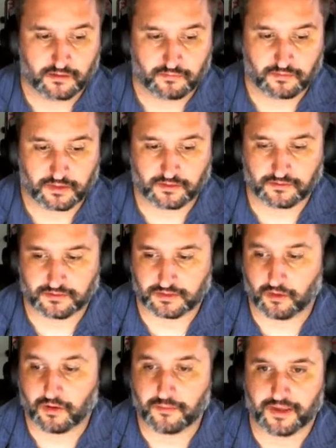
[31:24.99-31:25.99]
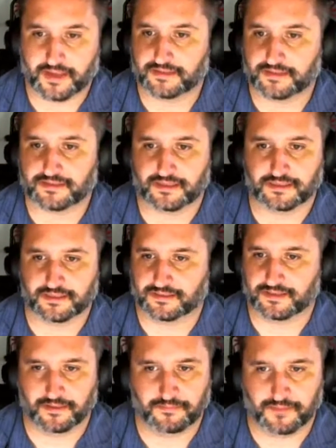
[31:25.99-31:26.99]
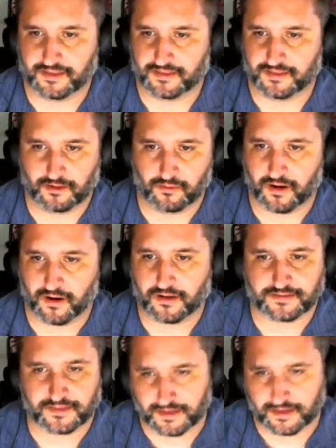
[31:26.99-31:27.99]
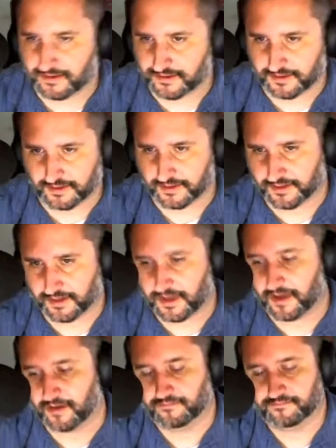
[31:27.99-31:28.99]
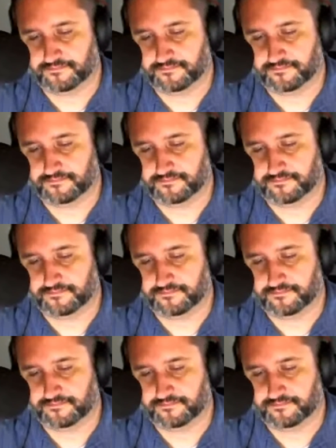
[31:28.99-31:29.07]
embeds to just embed the URLs in there and you're good to go.